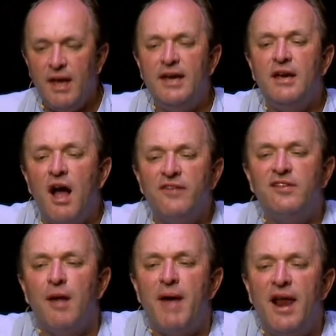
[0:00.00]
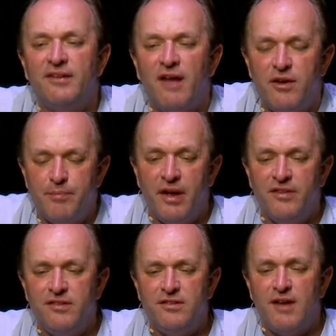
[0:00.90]
he cuts up Alexander
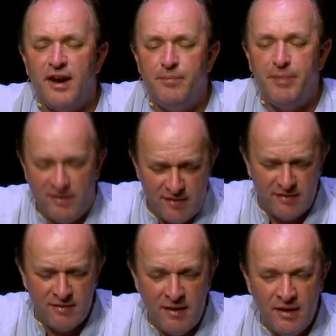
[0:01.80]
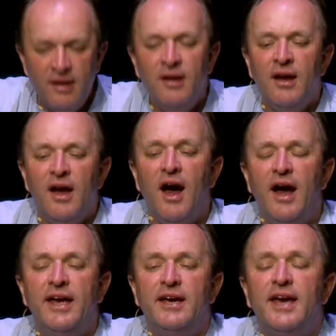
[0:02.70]
Burnes into tiny pieces.
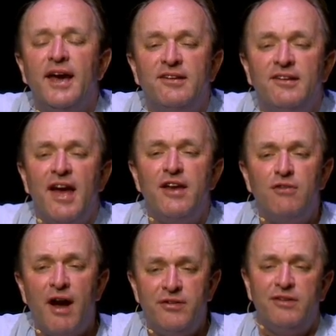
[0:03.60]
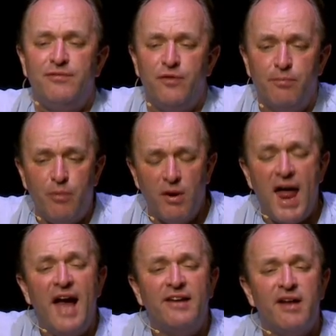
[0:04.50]
Uh, he kicks his head around as a football and
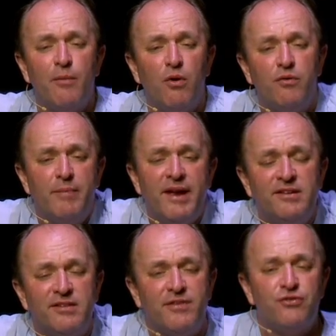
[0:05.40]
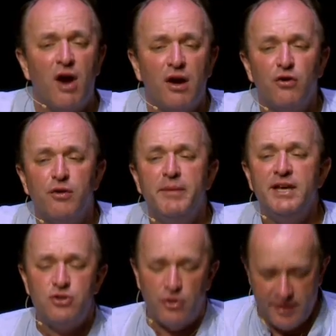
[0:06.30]
hangs up what remains of the trunk on a
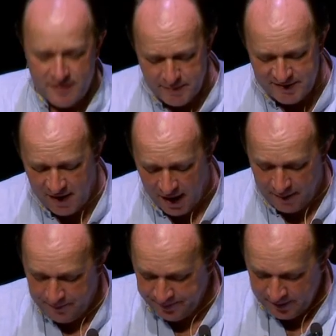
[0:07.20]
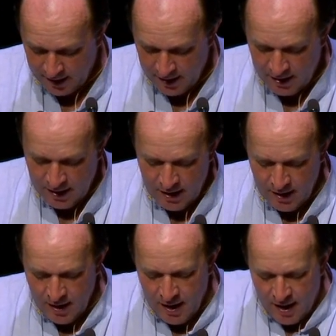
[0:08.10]
meat hook in the bazaar.
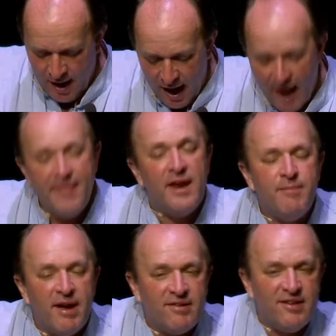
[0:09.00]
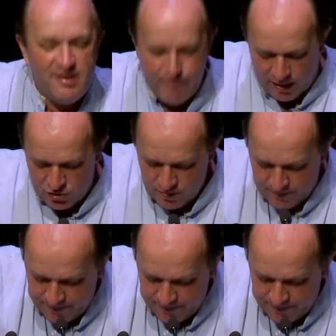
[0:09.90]
And then he makes this speech.